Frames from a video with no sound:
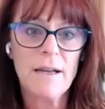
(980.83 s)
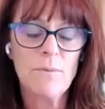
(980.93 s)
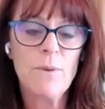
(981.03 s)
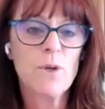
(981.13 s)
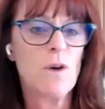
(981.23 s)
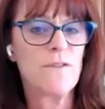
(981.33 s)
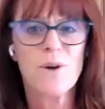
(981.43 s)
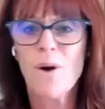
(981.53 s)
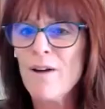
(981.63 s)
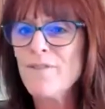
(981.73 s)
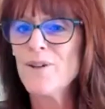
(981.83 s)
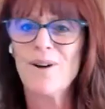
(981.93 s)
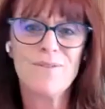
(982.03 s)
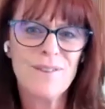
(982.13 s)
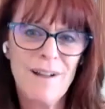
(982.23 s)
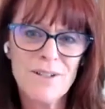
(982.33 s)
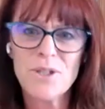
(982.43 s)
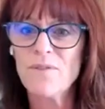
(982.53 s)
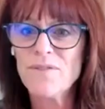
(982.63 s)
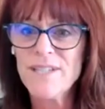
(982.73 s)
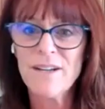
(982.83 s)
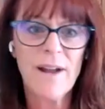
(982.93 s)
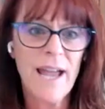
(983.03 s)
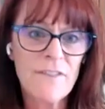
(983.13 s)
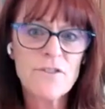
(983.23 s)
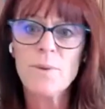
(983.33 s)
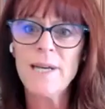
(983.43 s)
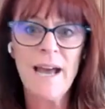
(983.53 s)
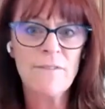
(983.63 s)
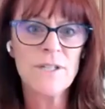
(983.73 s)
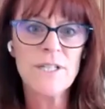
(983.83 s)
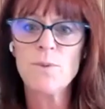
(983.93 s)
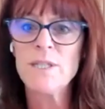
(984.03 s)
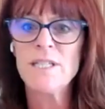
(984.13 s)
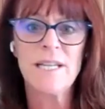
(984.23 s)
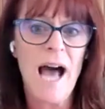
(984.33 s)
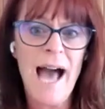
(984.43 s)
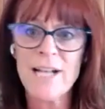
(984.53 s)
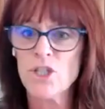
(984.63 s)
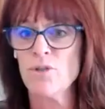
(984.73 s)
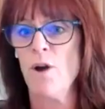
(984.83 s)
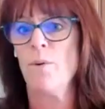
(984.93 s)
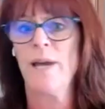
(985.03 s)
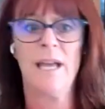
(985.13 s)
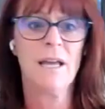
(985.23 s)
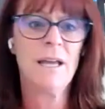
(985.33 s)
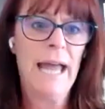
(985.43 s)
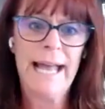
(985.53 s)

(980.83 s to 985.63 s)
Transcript: We would go for coffee or go for lunch or go for dinner after whatever it is we did, axe throwing,